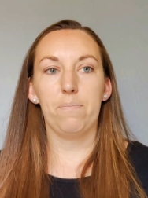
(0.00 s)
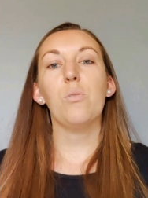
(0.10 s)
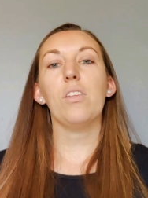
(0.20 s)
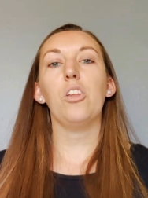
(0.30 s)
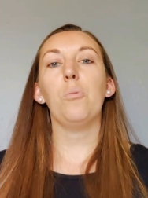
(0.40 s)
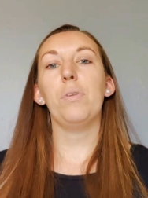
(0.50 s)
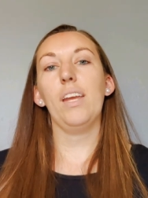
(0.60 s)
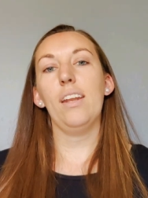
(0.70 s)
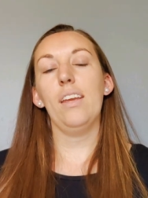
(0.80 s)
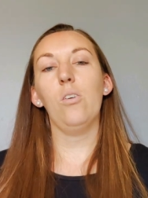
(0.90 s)
So, with a little
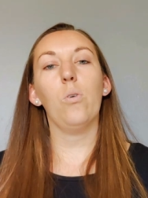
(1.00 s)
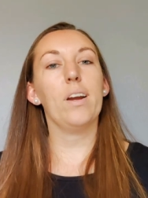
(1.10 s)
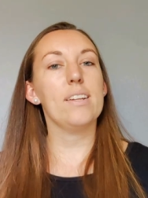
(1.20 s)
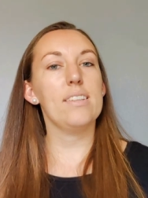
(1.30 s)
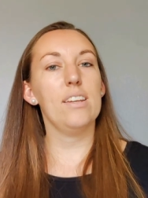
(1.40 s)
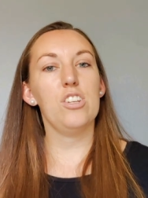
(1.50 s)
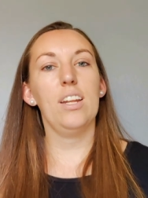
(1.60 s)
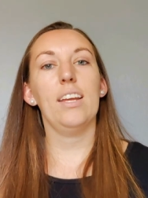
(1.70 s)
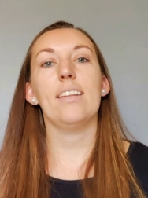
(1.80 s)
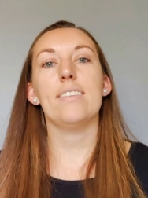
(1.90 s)
planning,
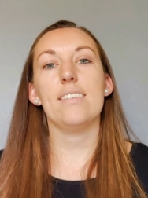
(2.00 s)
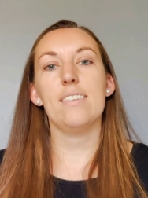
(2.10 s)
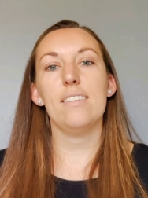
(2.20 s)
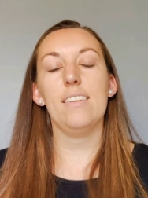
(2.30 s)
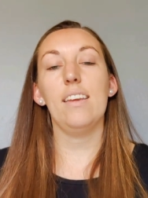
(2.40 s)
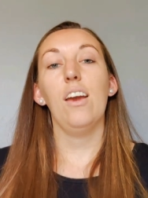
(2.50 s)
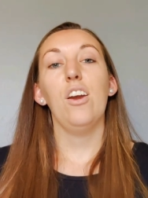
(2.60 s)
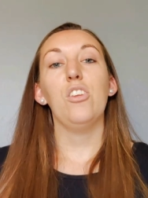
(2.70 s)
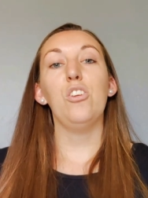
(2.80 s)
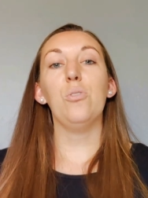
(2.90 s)
organization, and consistency,